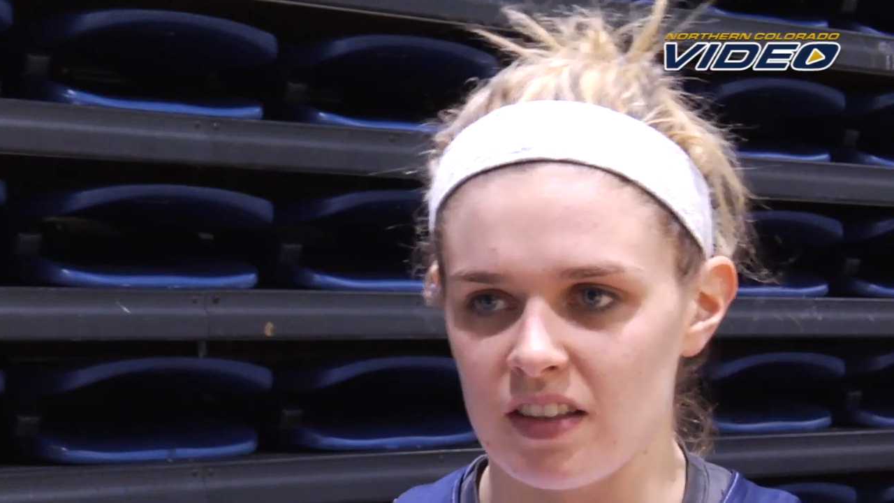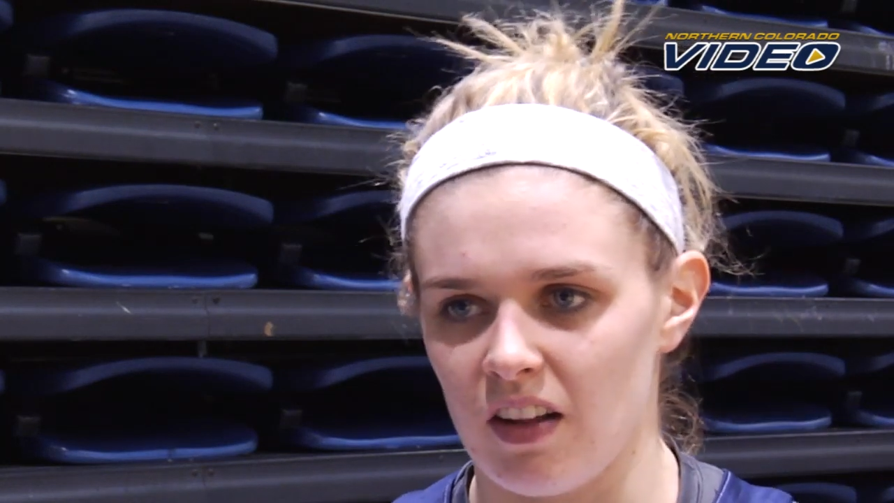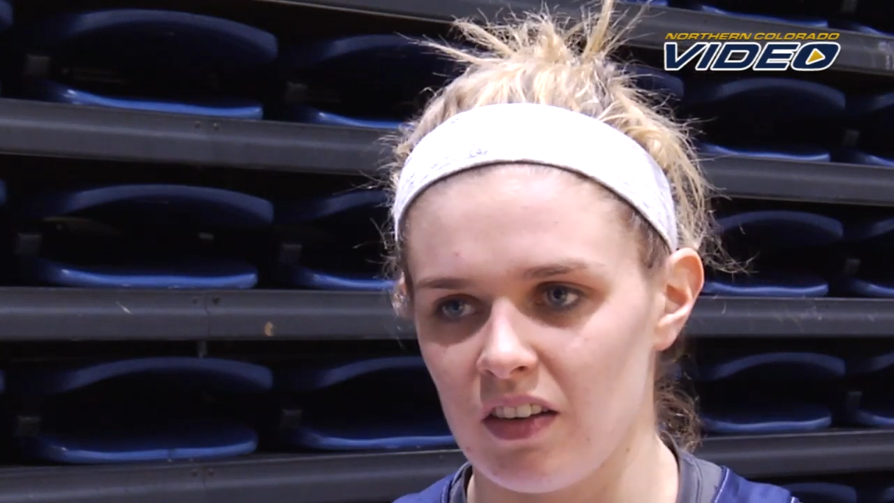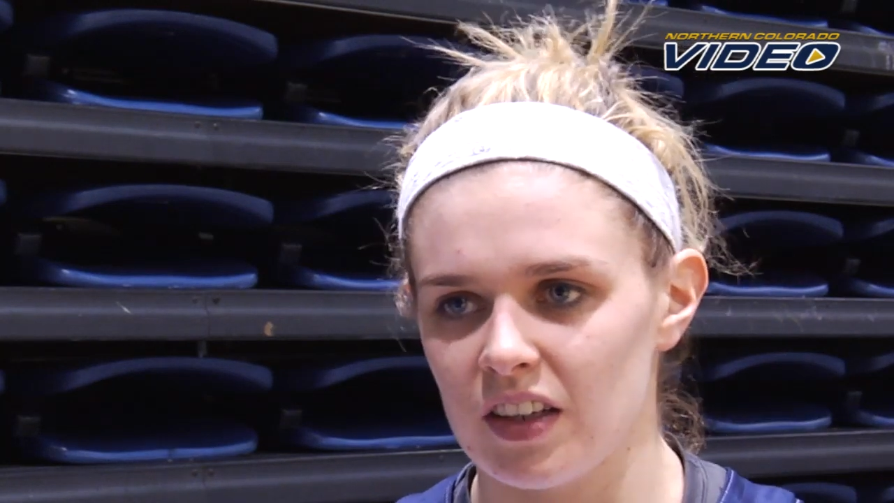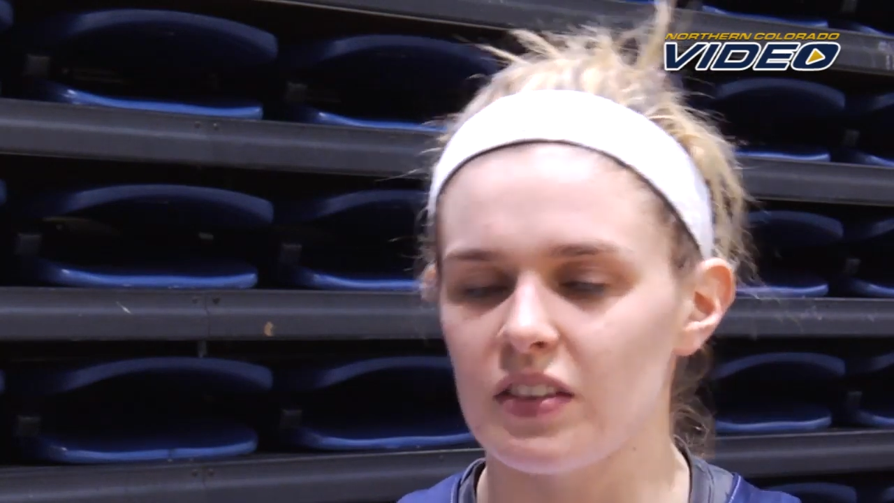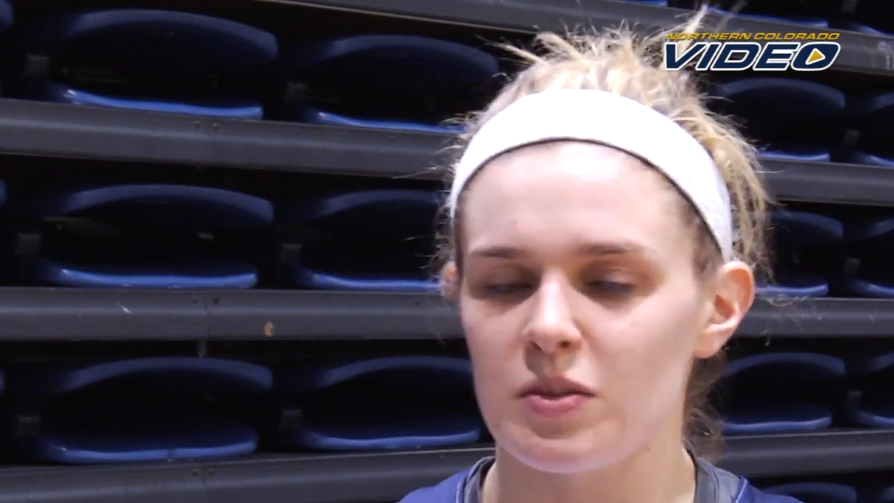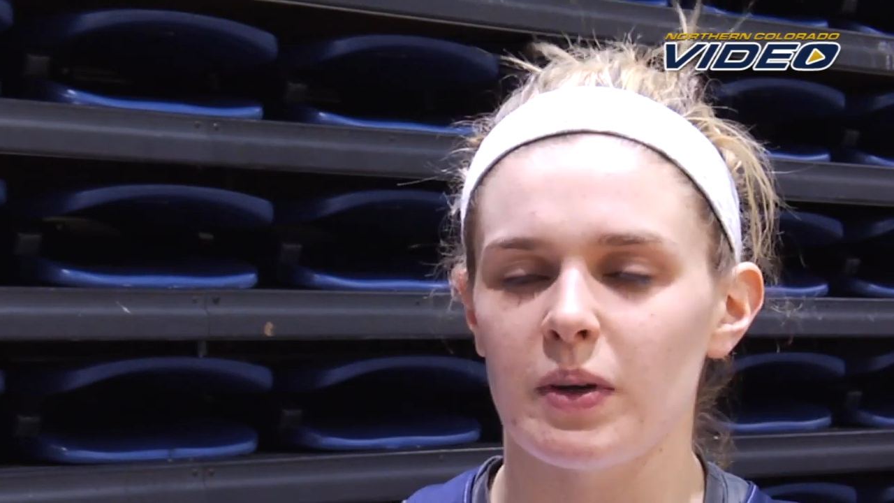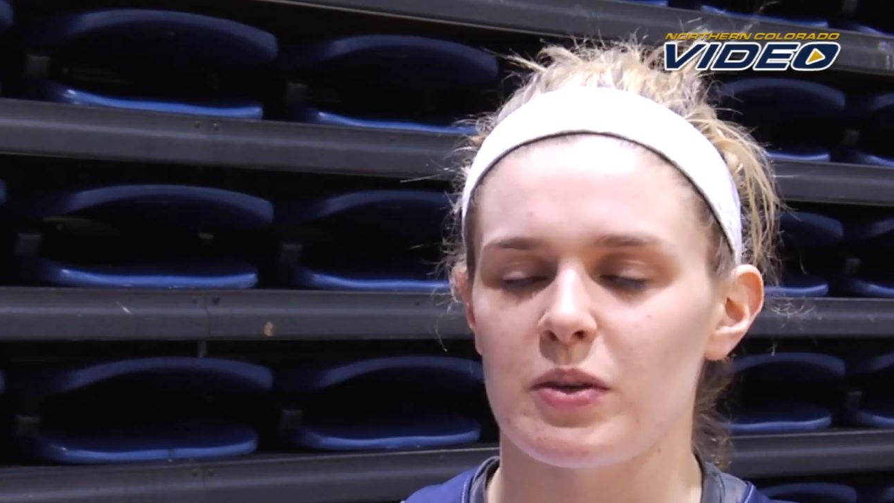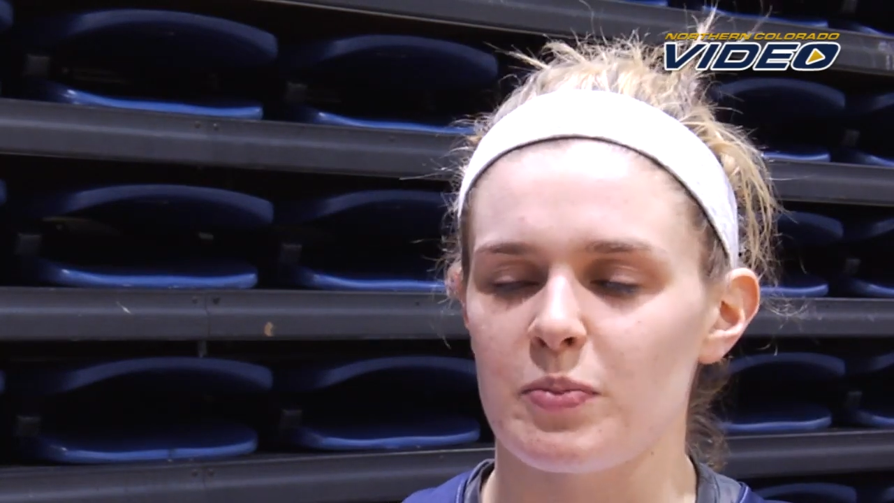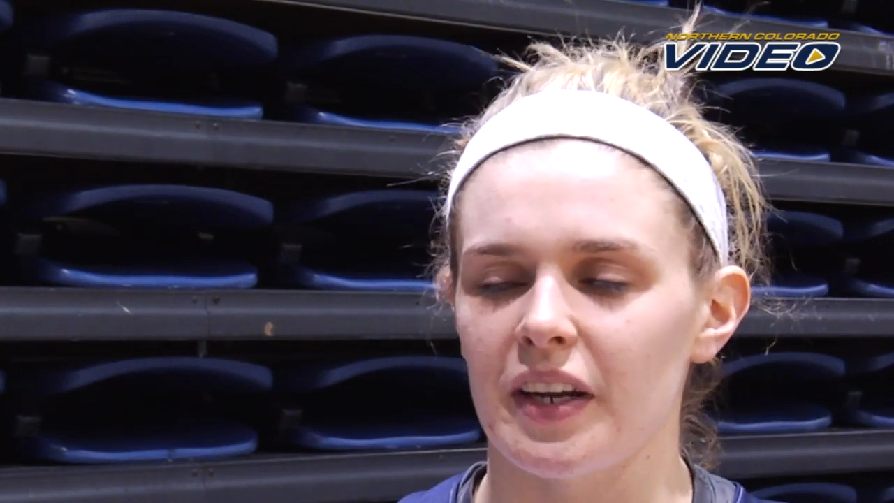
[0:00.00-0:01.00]
Oh, it was
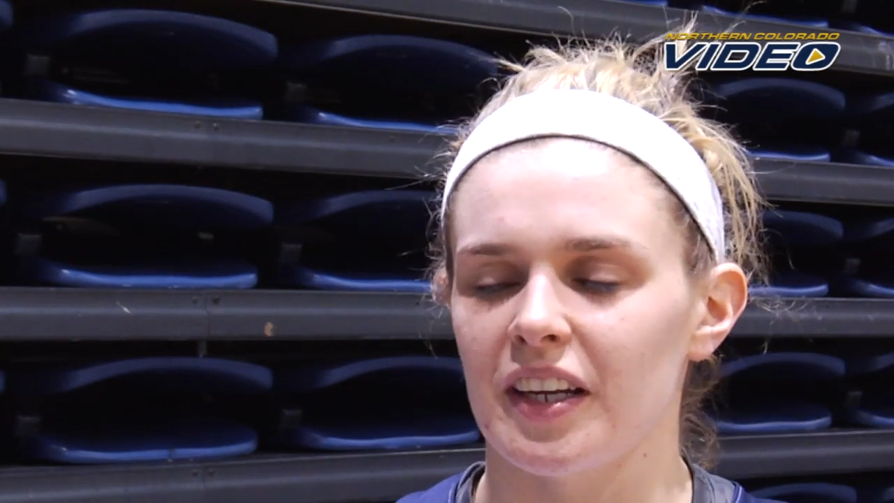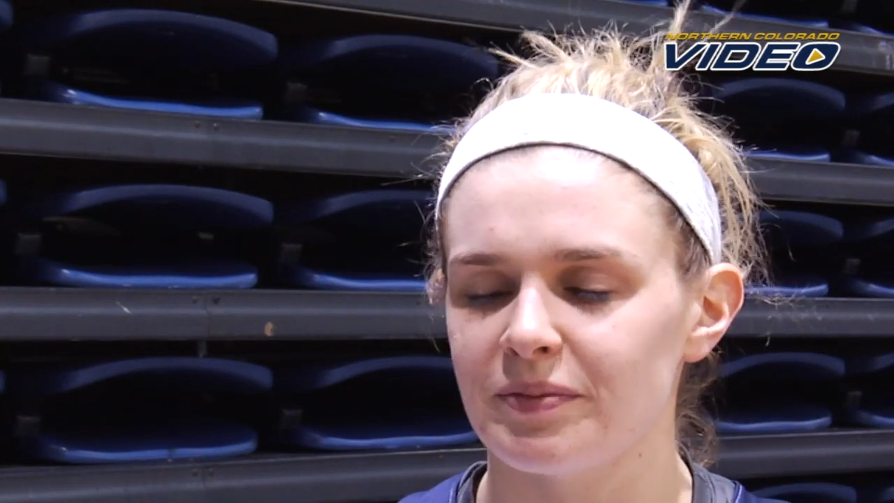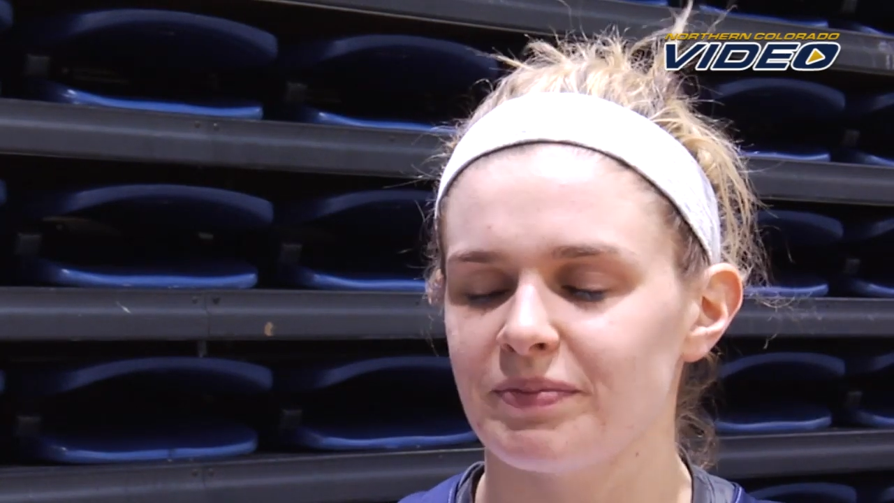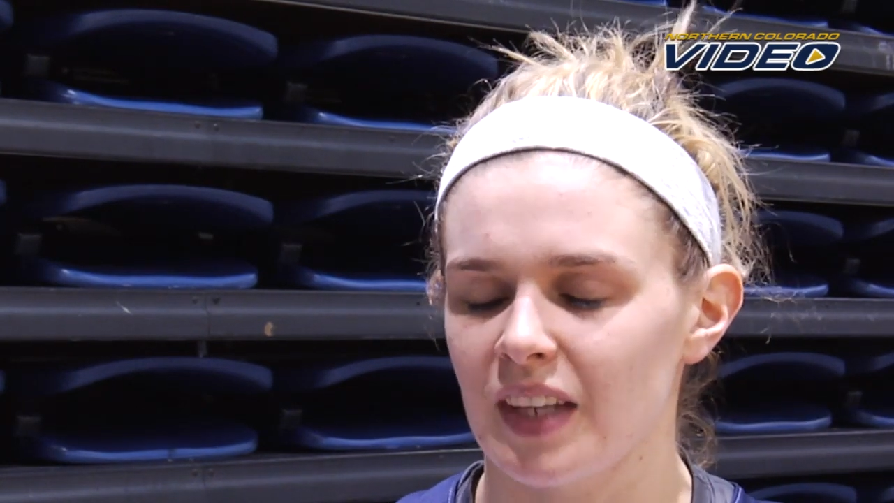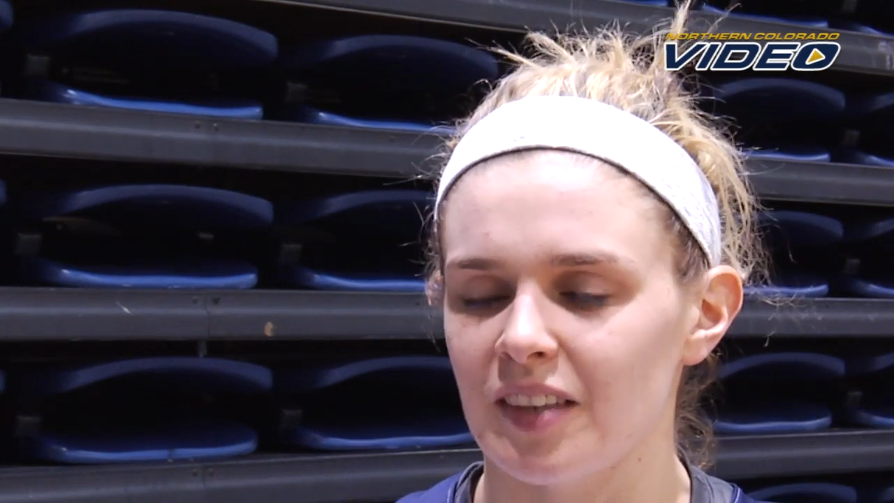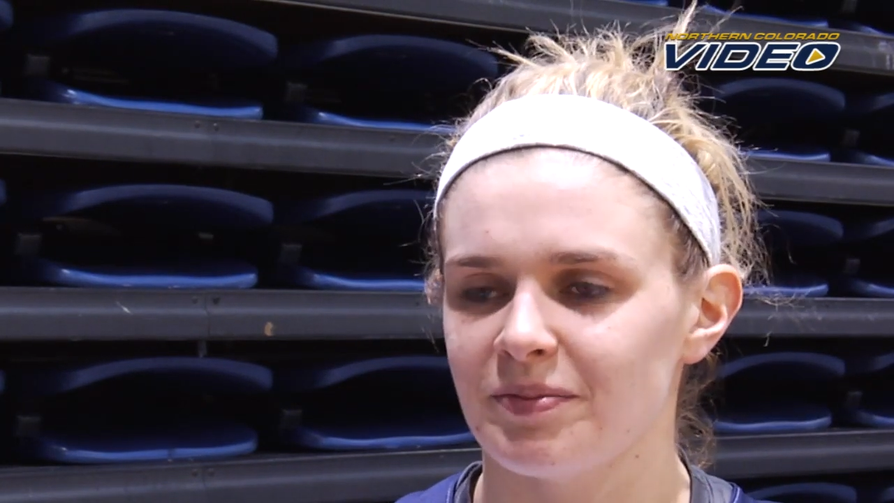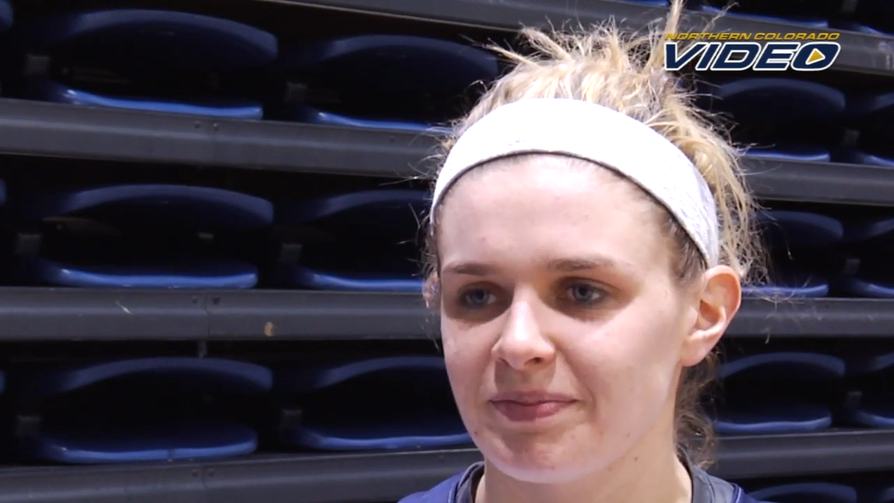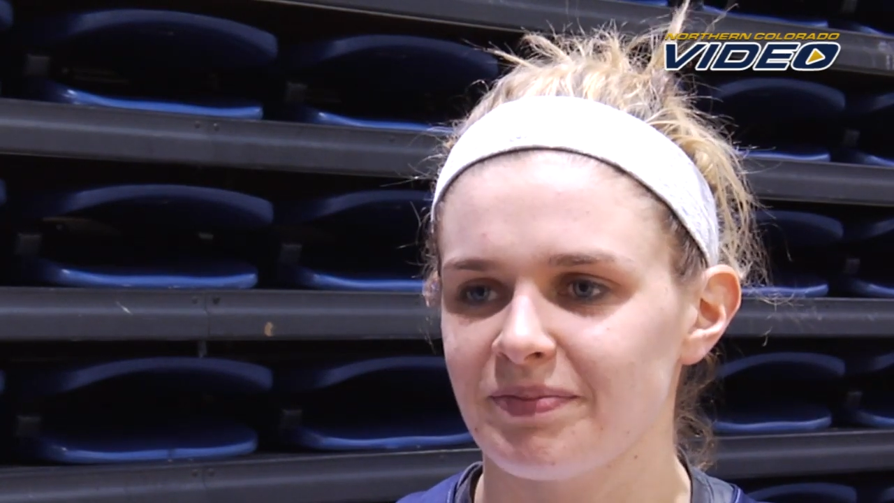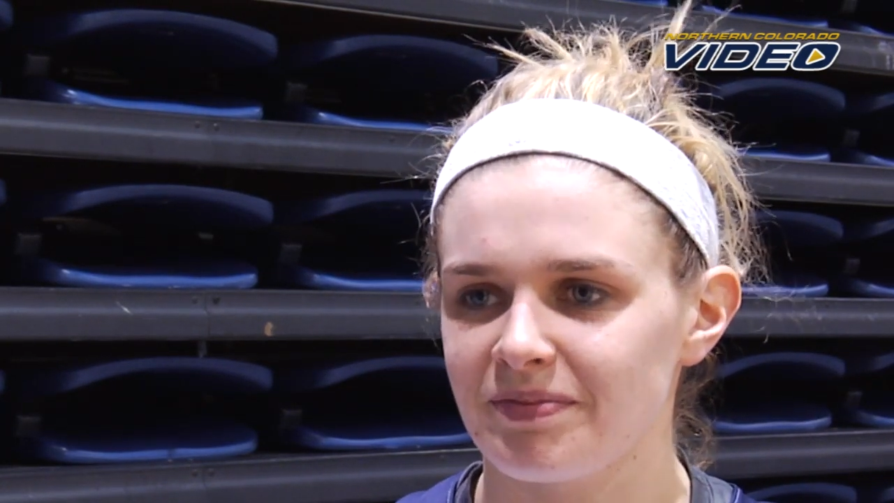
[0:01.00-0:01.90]
it was pretty good. Yeah.